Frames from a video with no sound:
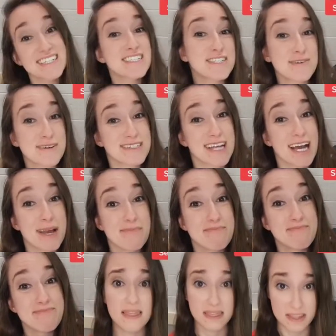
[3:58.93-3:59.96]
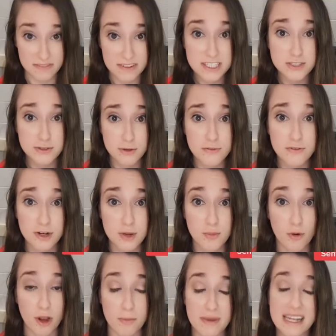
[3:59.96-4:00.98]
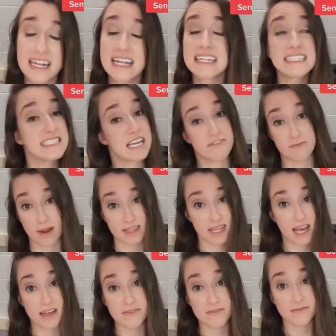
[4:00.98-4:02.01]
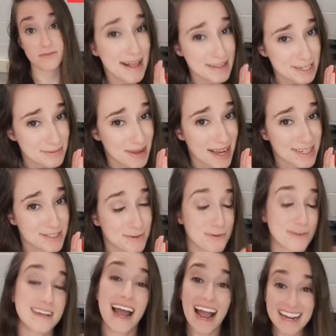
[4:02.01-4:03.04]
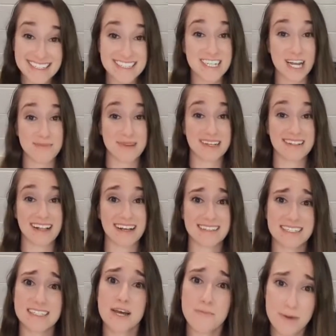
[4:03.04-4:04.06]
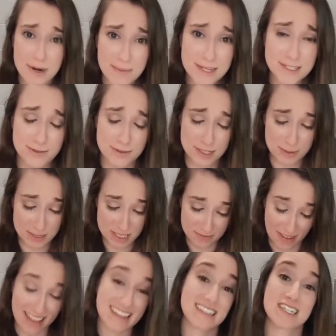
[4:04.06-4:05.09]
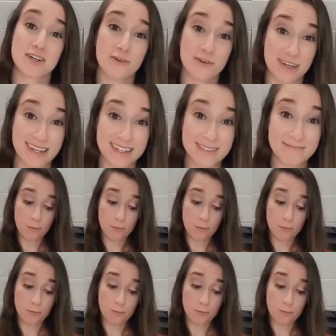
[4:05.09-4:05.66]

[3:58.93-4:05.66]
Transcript: Story time. Leaving school for an appointment saved my life. A little backstory. I teach AP classes, and one of my students was a valedictorian.